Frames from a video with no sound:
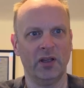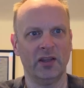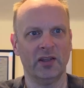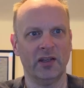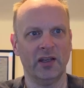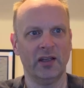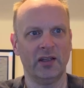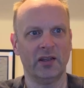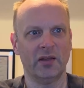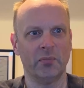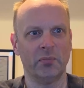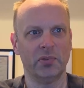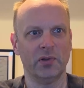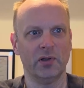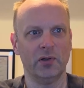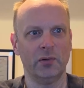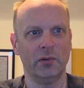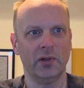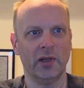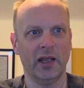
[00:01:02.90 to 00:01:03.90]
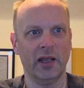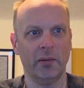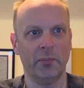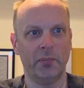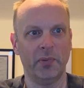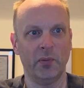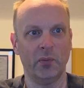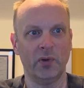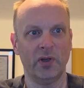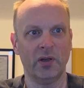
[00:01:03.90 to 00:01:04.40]
take the blue lamp
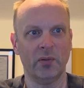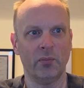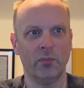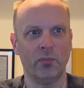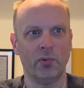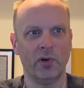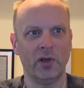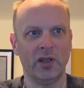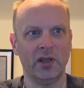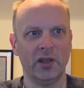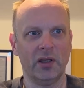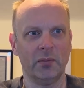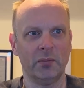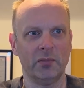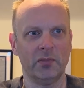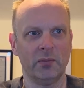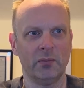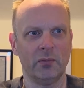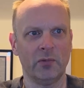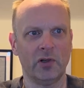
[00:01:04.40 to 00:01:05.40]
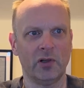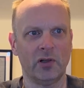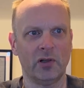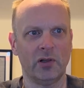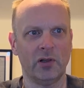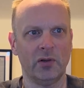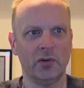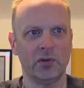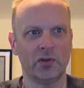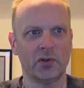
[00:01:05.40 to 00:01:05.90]
and we can bring them
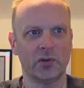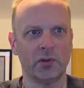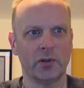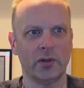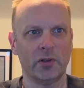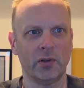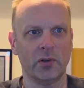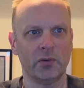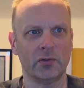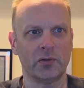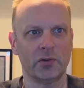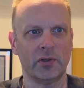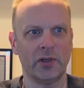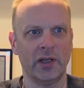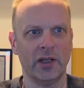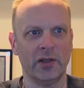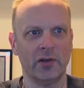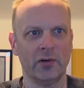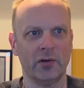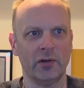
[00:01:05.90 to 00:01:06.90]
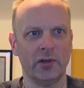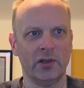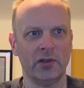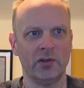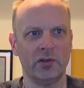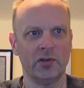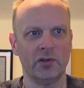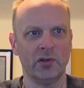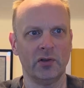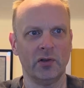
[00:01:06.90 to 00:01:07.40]
closer and closer together
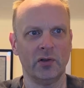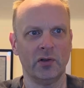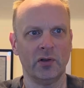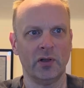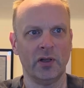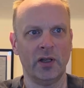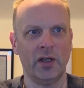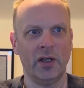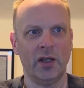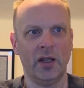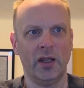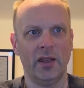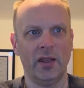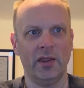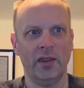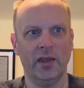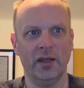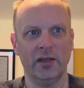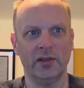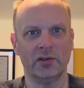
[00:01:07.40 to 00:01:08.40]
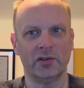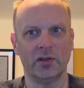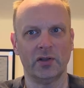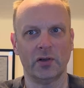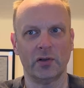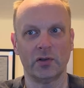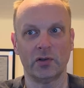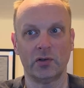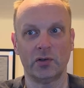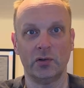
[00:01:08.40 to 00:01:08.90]
until they
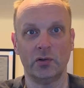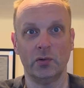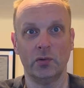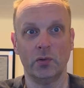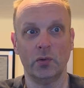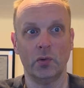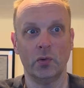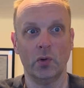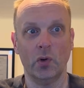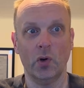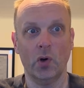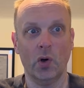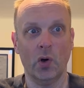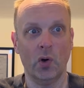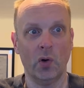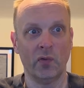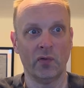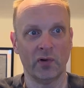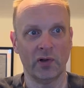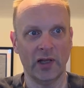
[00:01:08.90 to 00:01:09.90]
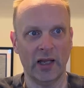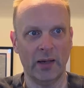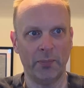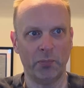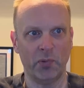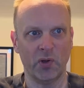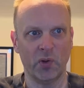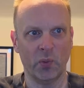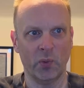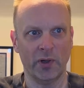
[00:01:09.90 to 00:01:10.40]
start to overlap
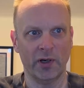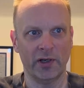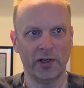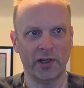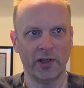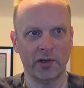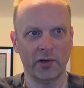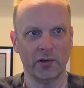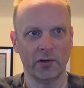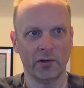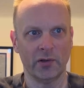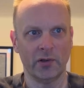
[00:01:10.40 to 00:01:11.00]
with one another.